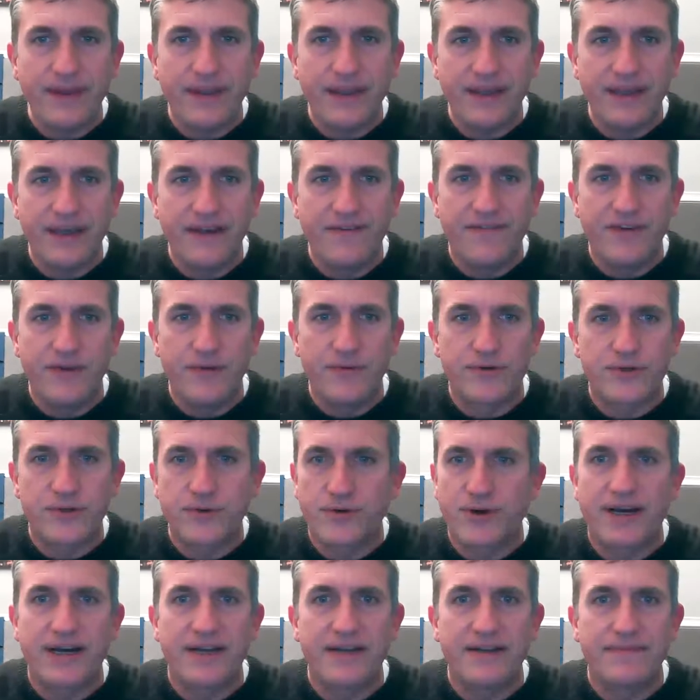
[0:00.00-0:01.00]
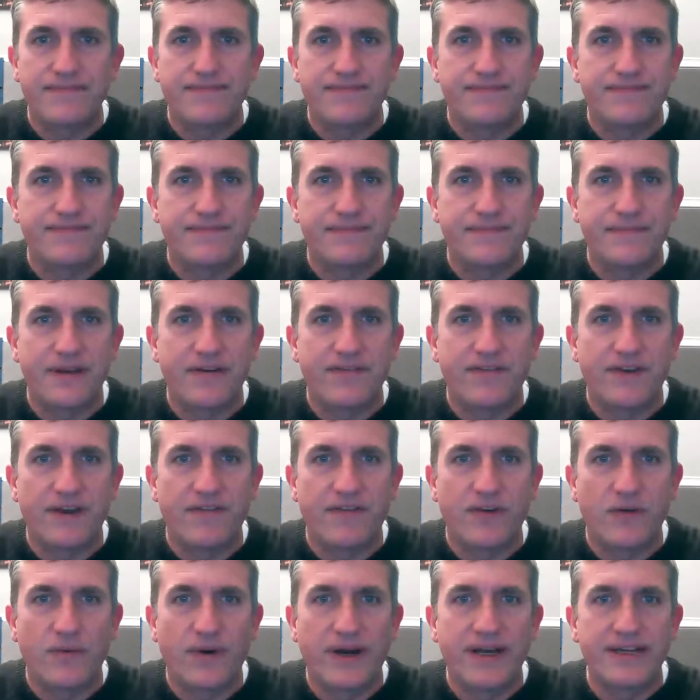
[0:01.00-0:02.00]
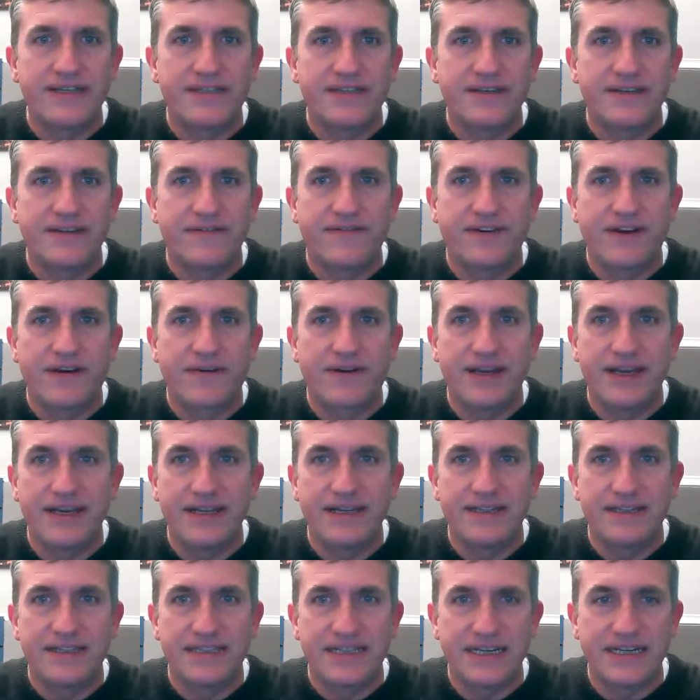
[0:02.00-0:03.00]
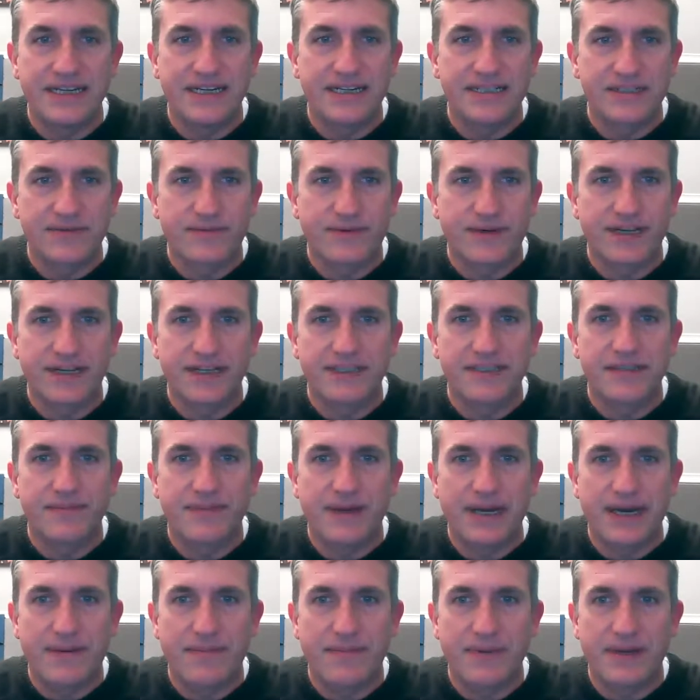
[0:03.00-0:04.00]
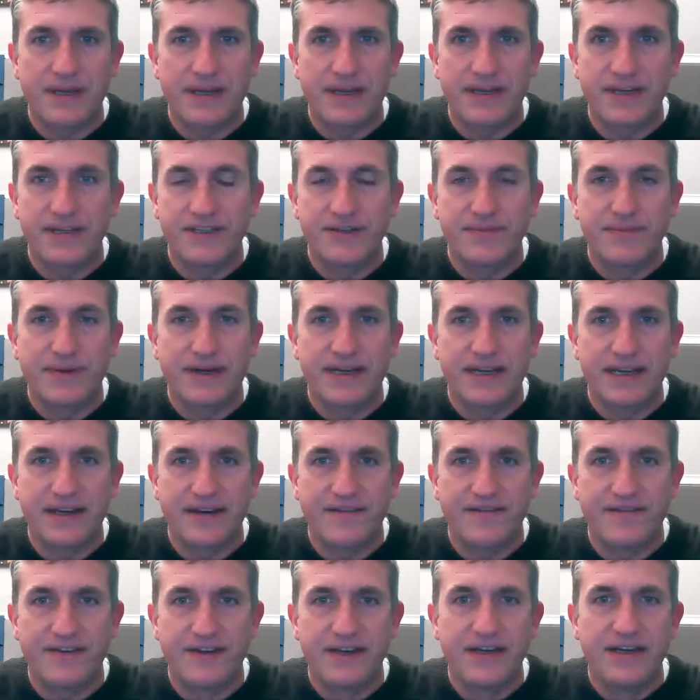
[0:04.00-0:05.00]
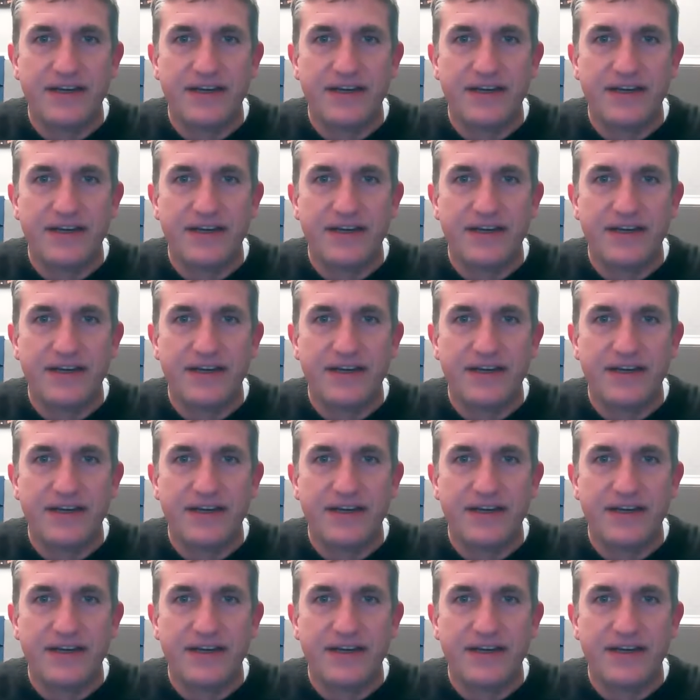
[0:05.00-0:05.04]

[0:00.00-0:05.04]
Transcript: If you wait till the very end to test, what ends up happening is you might have,